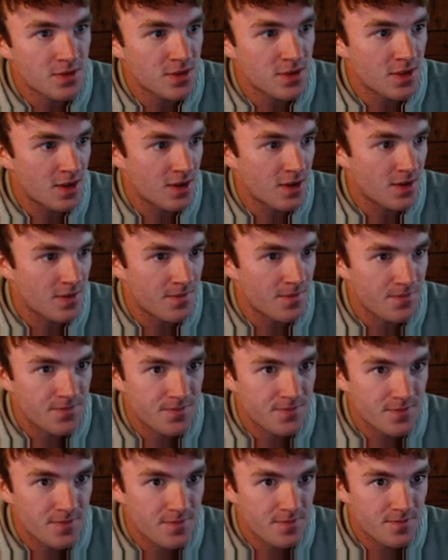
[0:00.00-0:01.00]
know,
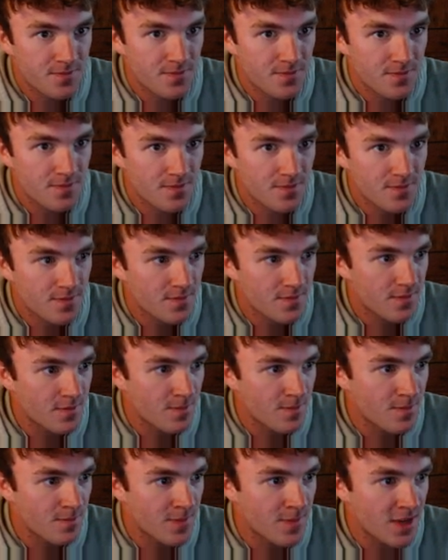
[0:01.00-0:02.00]

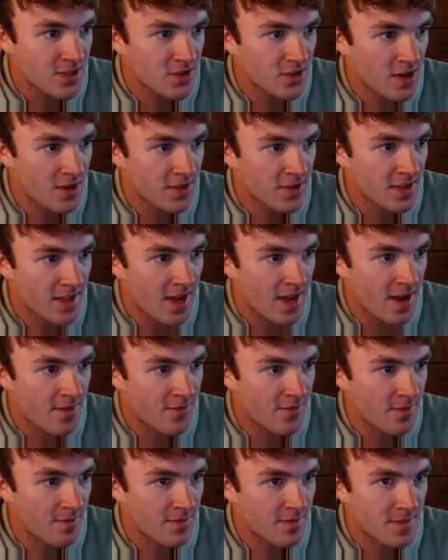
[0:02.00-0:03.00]
measure out the gap
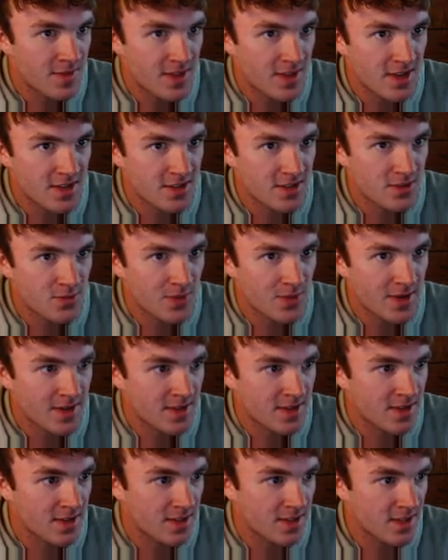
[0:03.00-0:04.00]
from this
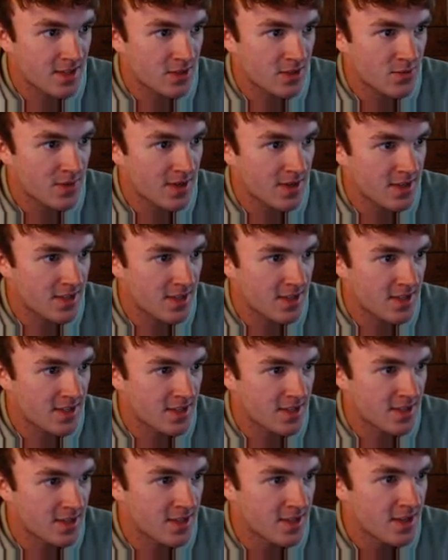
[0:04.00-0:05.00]
wick to this wick. This
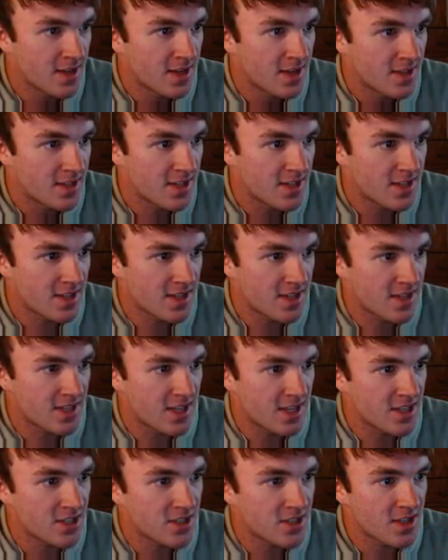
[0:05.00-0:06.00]
is
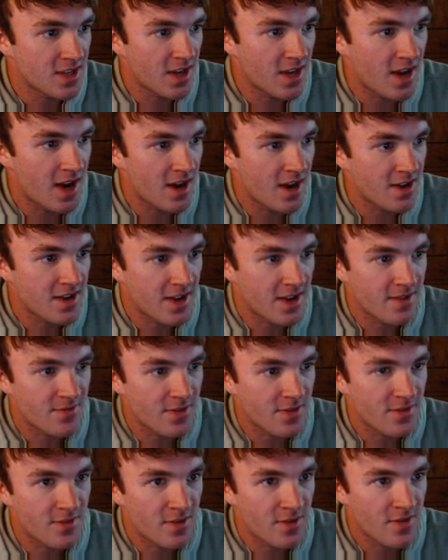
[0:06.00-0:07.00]
essentially a higher time
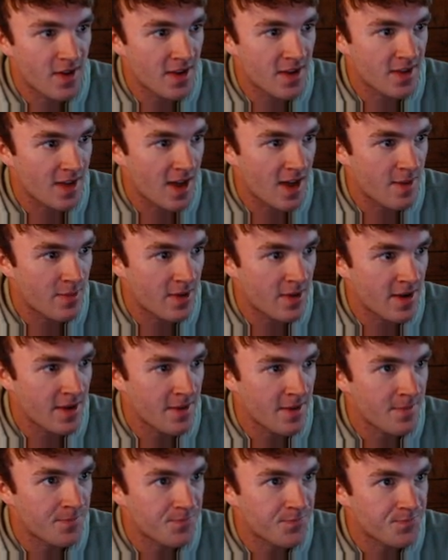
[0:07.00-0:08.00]
frame for value gap,
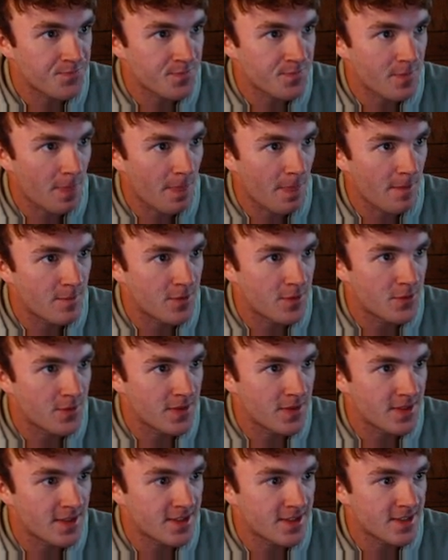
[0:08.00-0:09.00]
right?
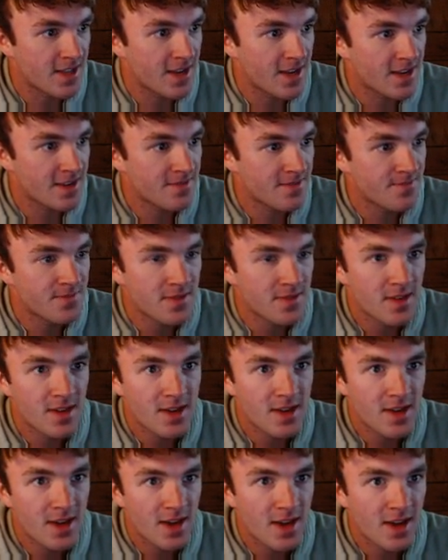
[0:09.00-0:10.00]
Between this line
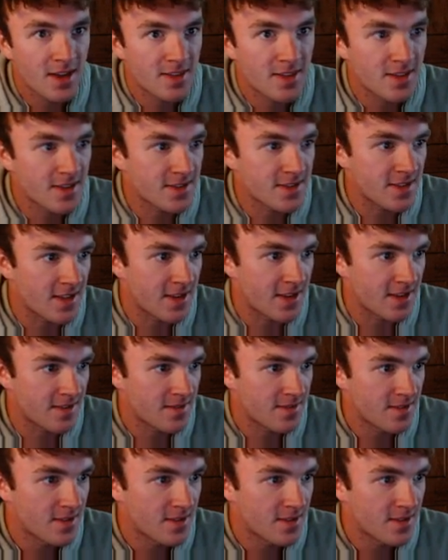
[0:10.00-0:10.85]
and this line.